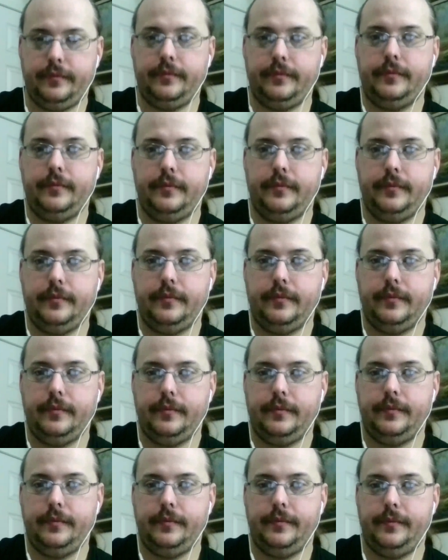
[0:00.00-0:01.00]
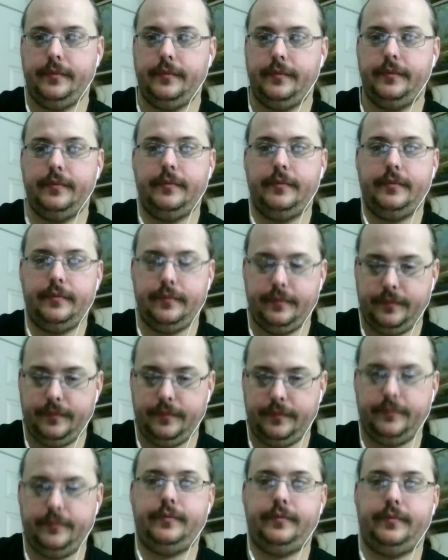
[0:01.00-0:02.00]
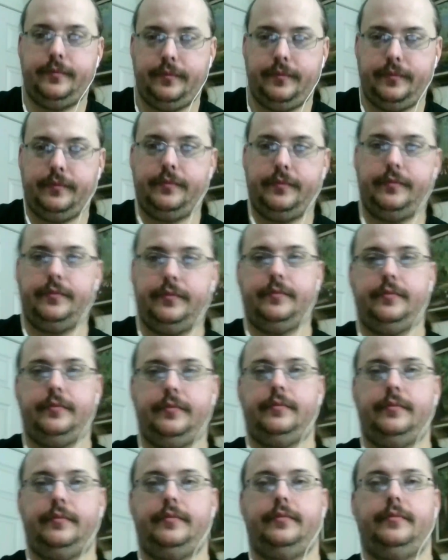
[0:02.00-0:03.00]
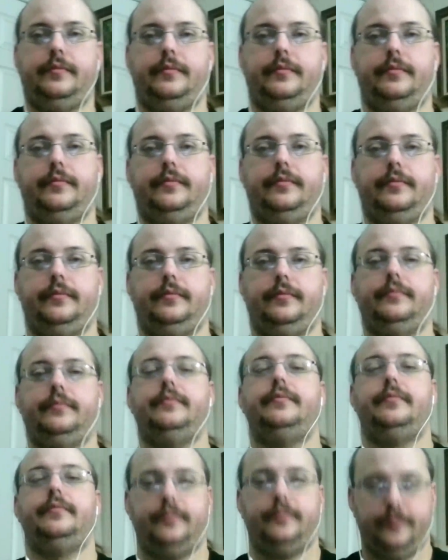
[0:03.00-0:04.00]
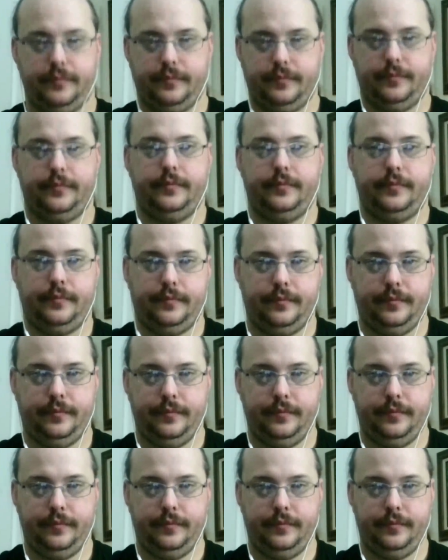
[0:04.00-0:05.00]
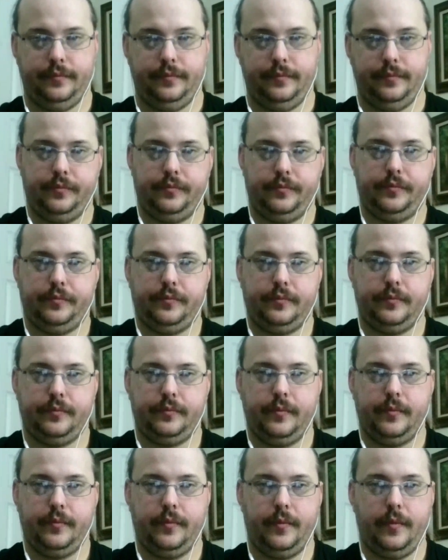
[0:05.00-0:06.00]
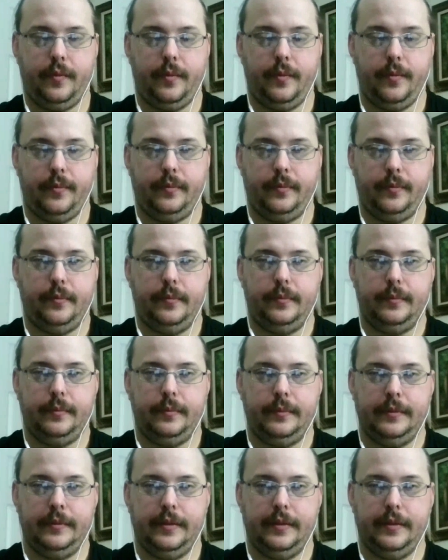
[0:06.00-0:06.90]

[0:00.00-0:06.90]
The person shown says nothing.